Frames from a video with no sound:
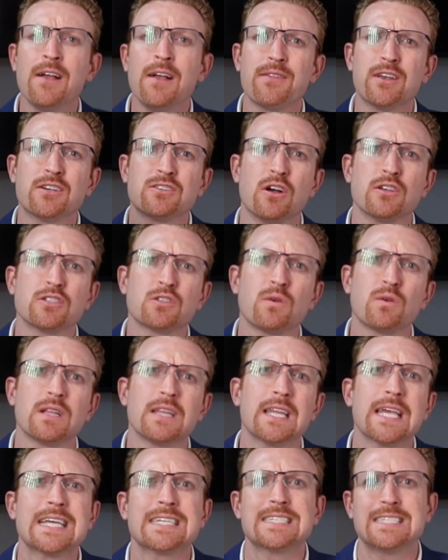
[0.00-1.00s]
There's also a
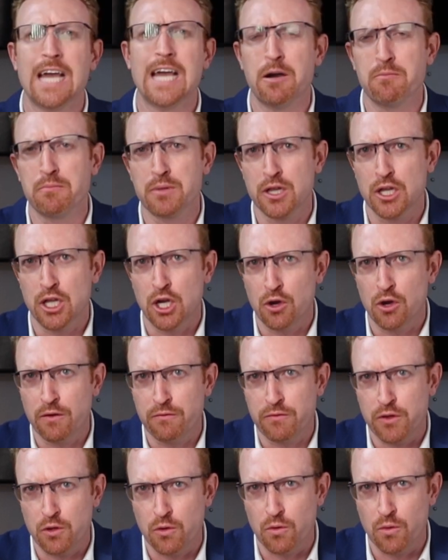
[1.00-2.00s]
link down below
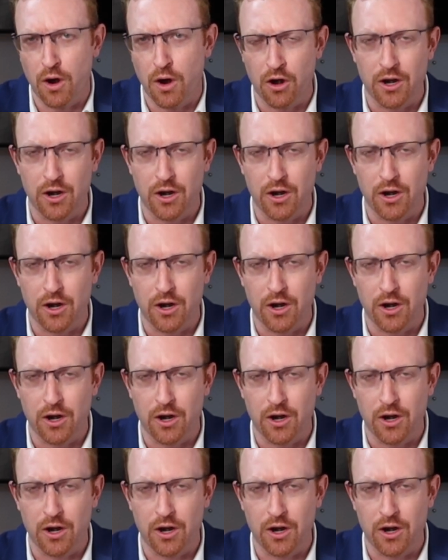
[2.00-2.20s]
if you